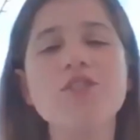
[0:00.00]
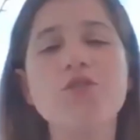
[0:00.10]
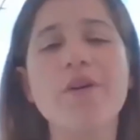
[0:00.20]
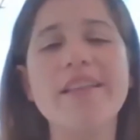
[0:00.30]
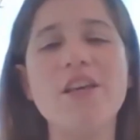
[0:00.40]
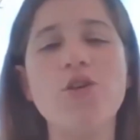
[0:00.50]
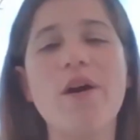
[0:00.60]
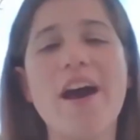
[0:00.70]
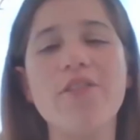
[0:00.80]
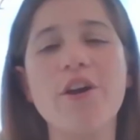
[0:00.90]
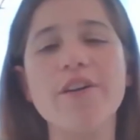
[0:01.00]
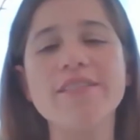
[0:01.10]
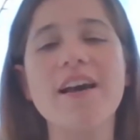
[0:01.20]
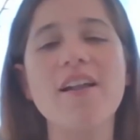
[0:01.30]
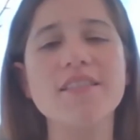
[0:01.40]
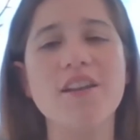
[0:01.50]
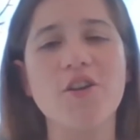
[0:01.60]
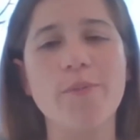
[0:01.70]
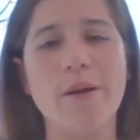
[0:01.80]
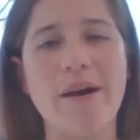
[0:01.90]
the screen that you have there and tell us a
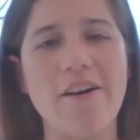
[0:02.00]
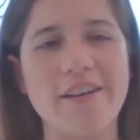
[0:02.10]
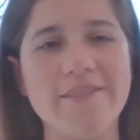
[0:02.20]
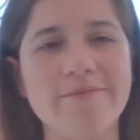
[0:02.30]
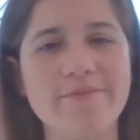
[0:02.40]
little bit about it.